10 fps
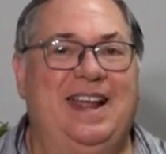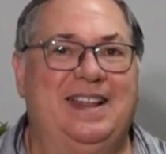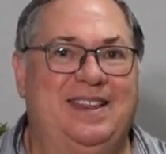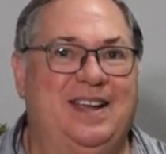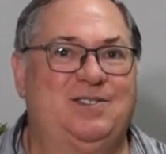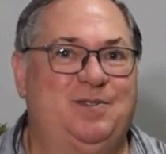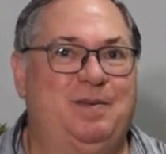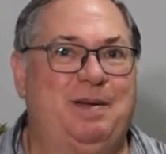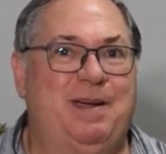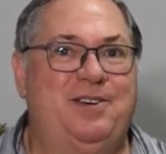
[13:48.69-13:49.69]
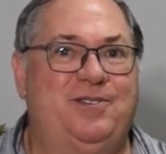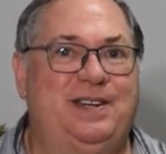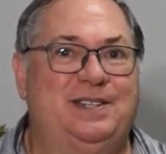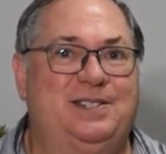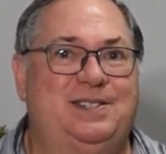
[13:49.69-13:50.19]
and thanks for my
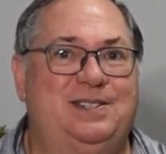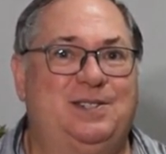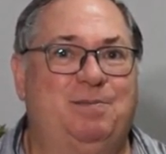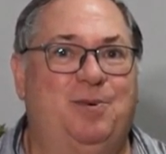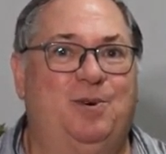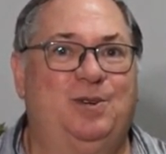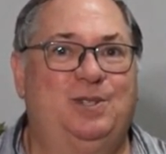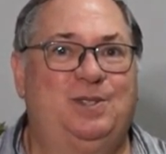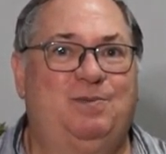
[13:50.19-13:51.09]
Patreon supporters